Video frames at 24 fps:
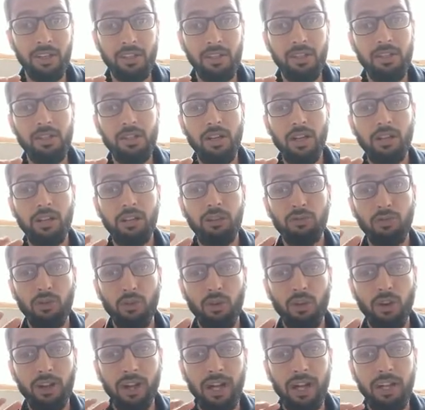These are the
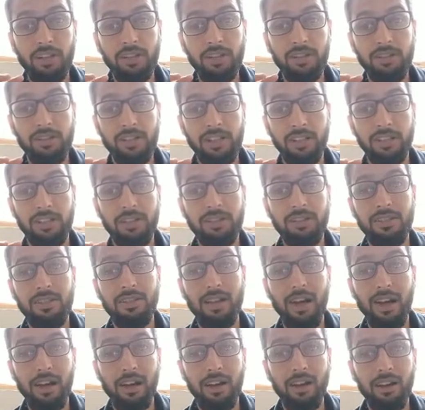four characters, and this is
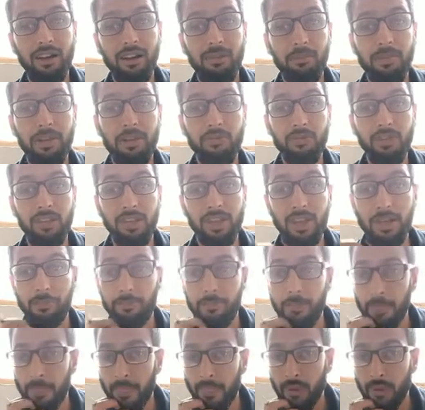dialogue between them.